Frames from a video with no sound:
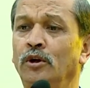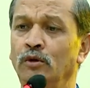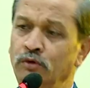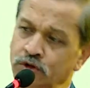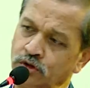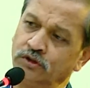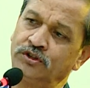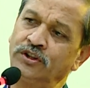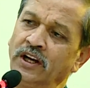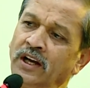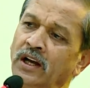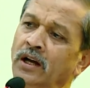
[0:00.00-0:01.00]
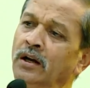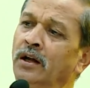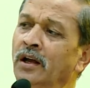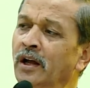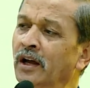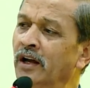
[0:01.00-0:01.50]
We should share
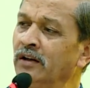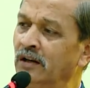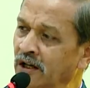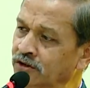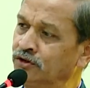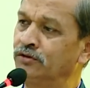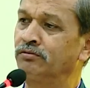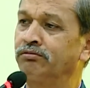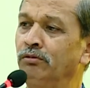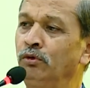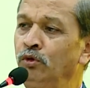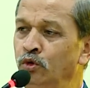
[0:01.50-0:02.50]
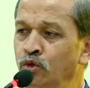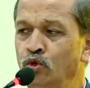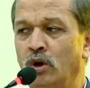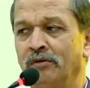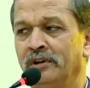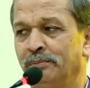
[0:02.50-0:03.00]
and let's do
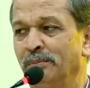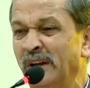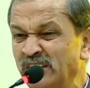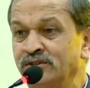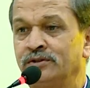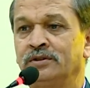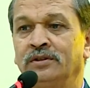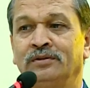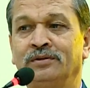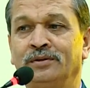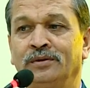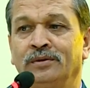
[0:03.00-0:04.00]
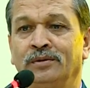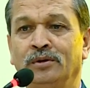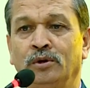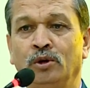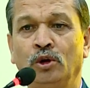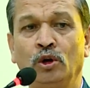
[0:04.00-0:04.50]
our best
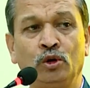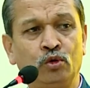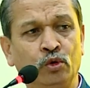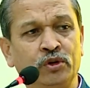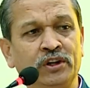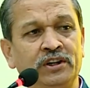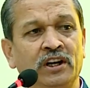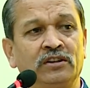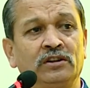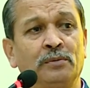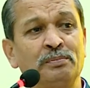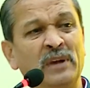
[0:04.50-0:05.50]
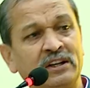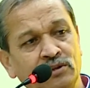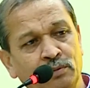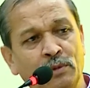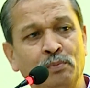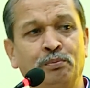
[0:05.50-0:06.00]
to create the
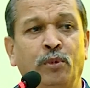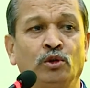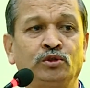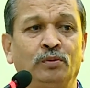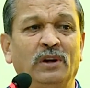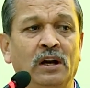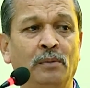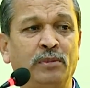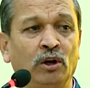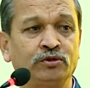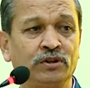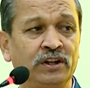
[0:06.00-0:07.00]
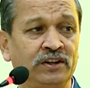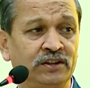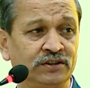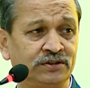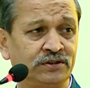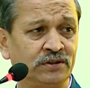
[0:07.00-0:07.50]
maximum possible
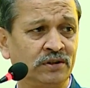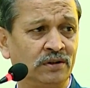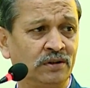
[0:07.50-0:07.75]
opportunities.